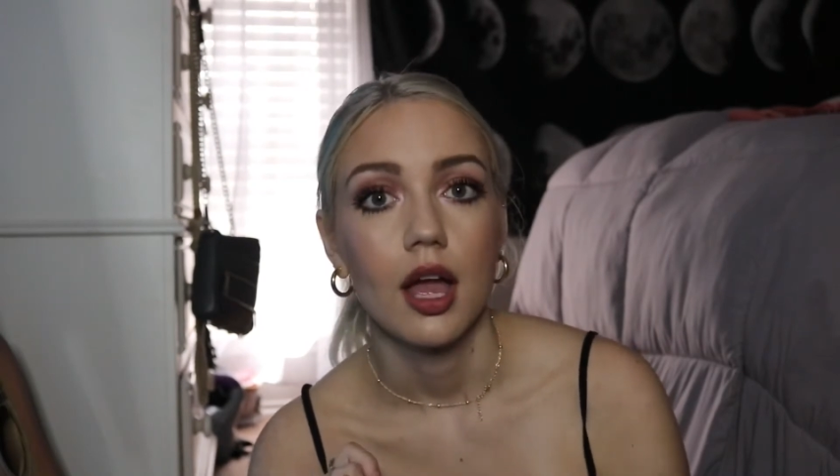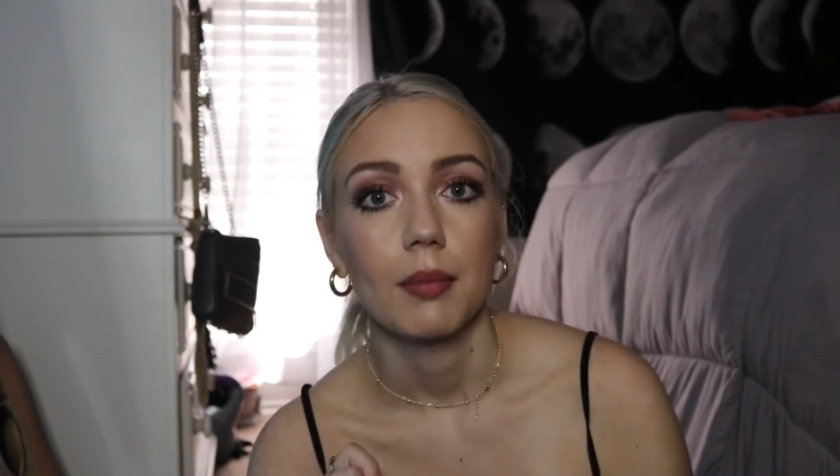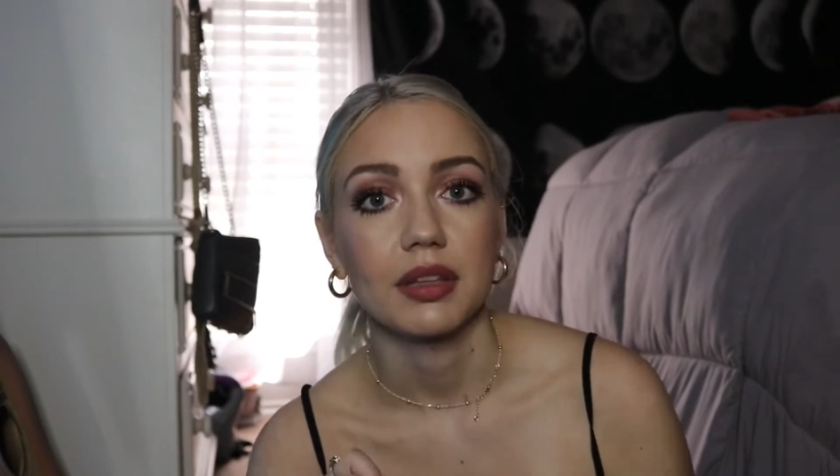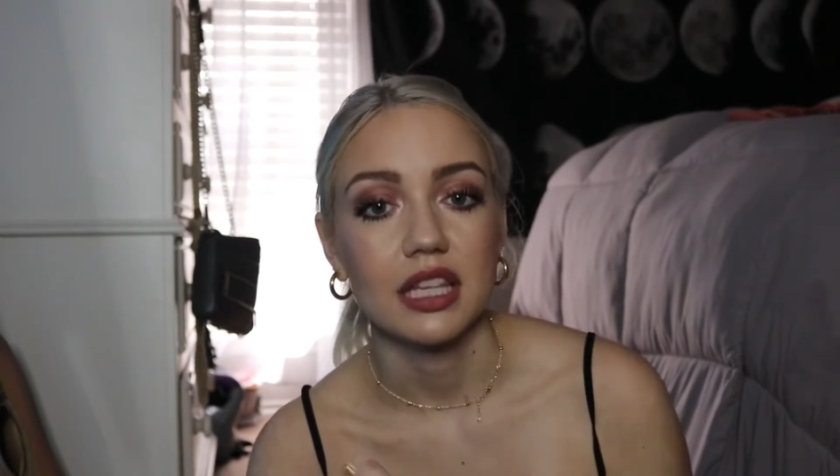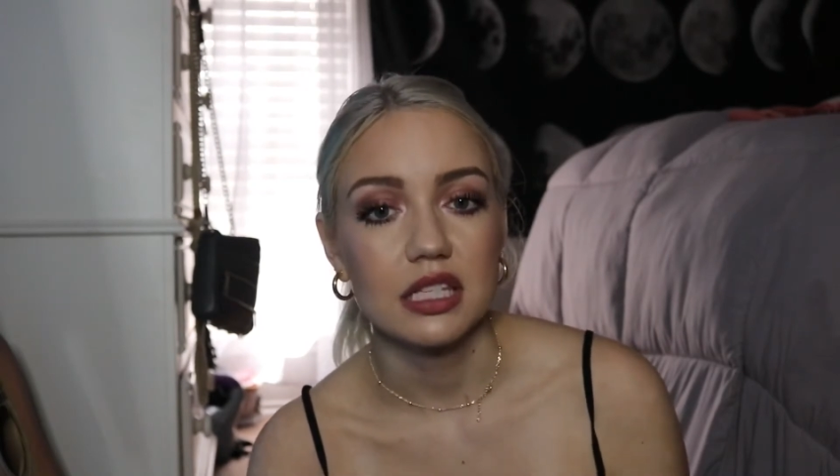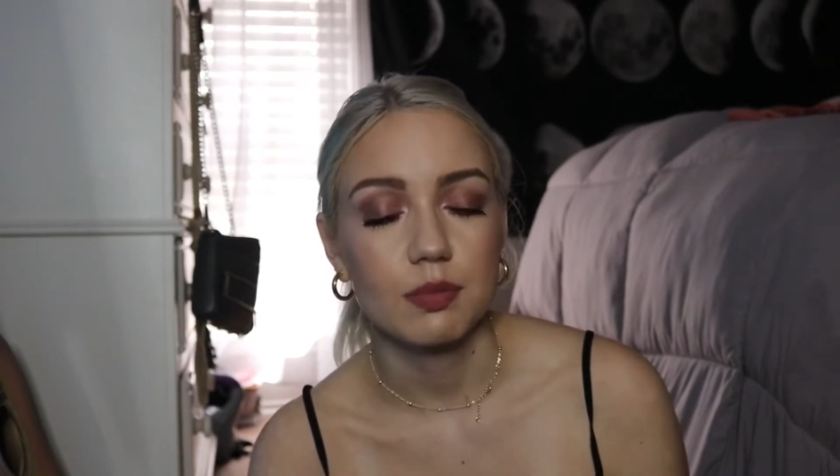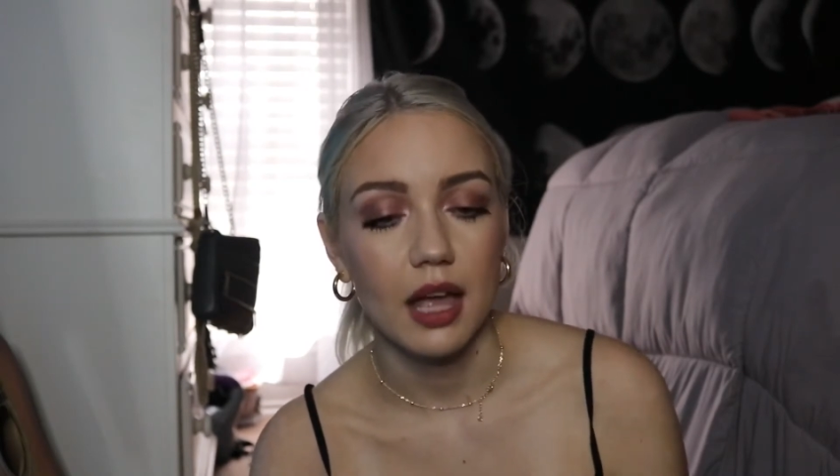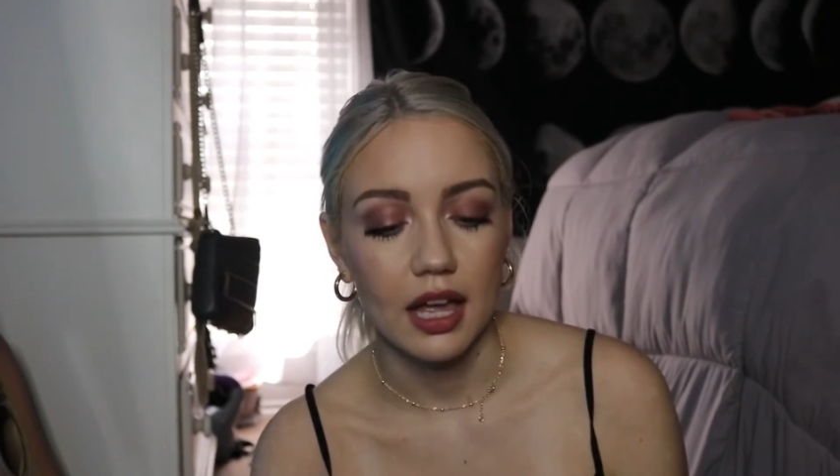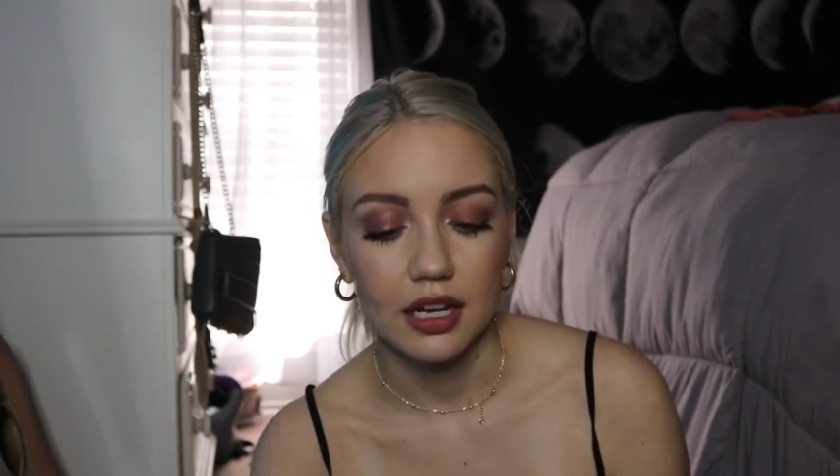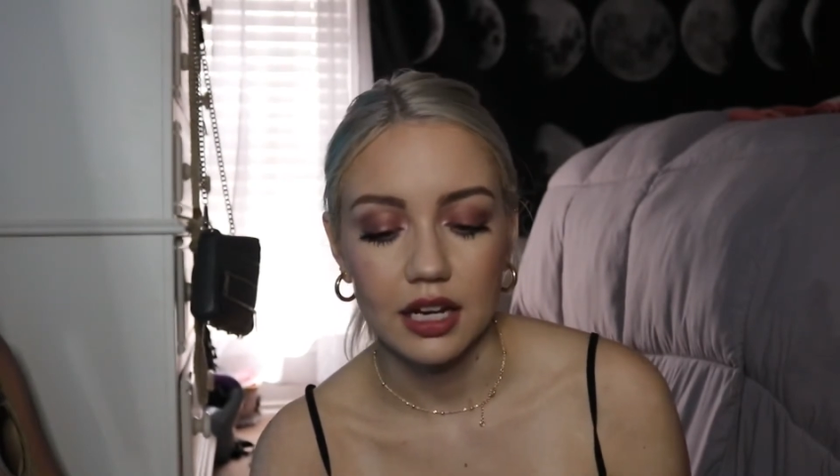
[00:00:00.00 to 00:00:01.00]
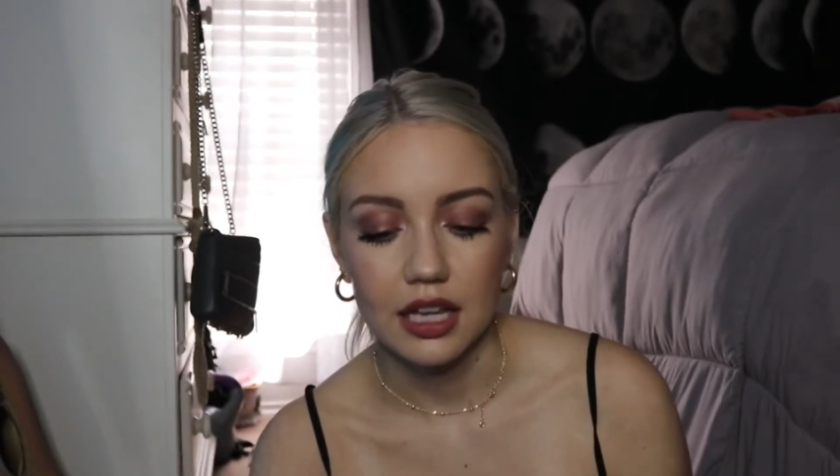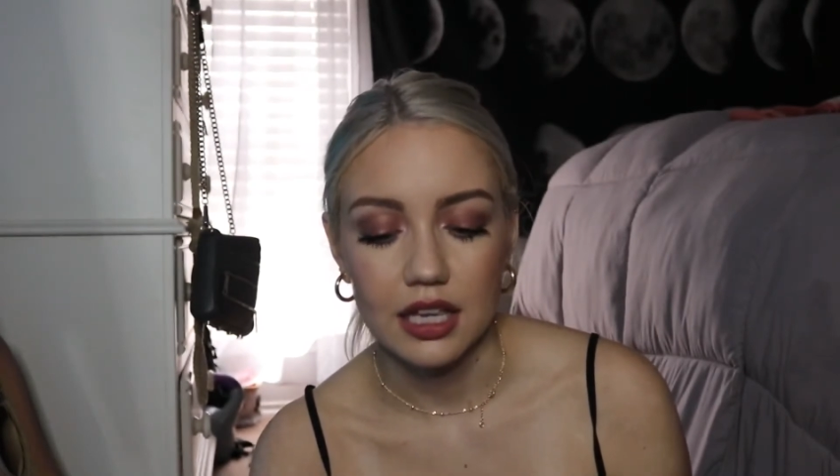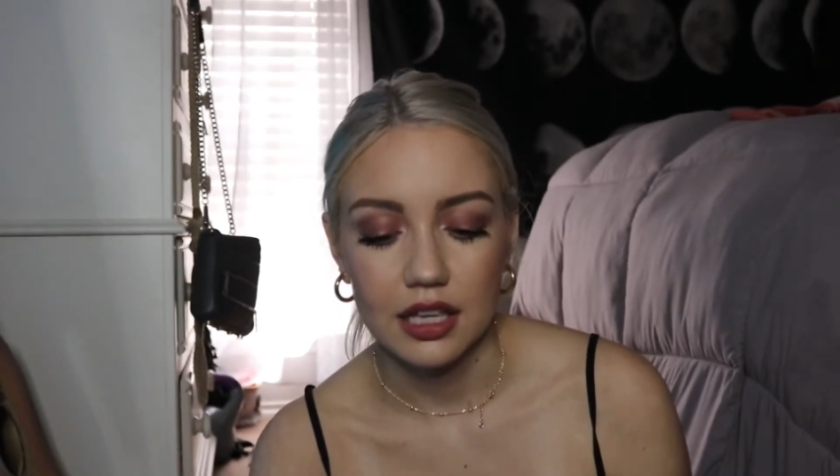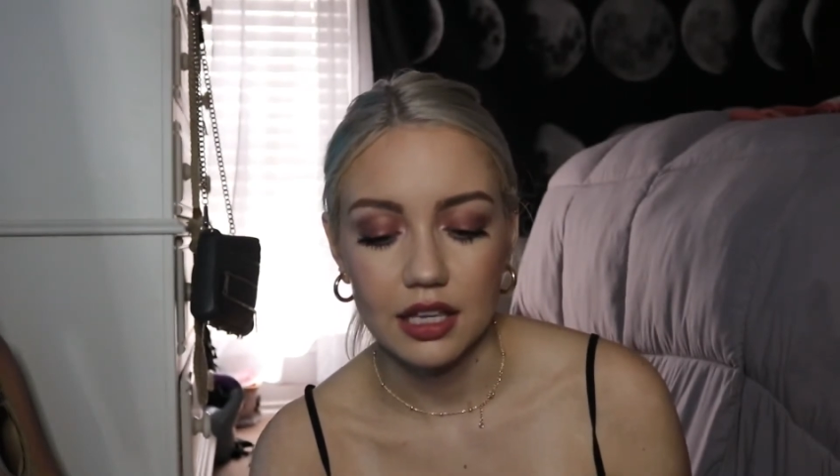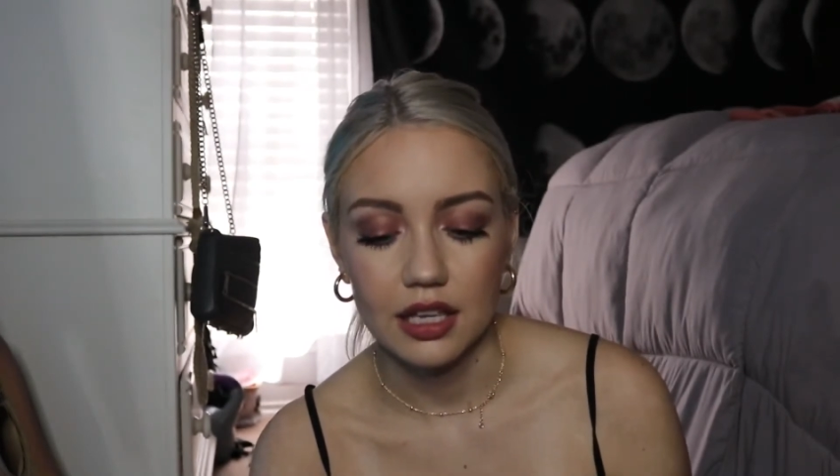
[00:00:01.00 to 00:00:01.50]
But this pen
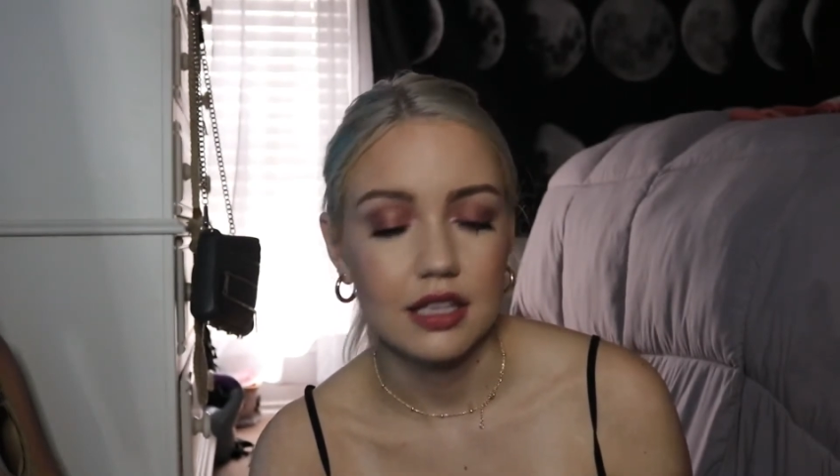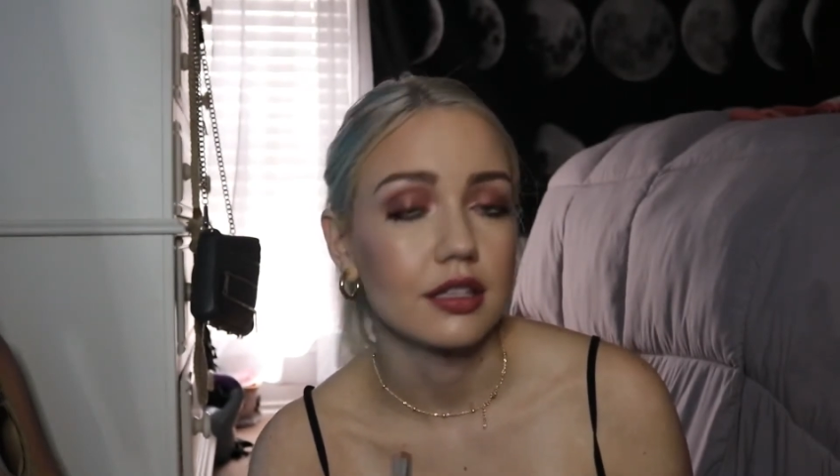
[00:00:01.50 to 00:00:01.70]
is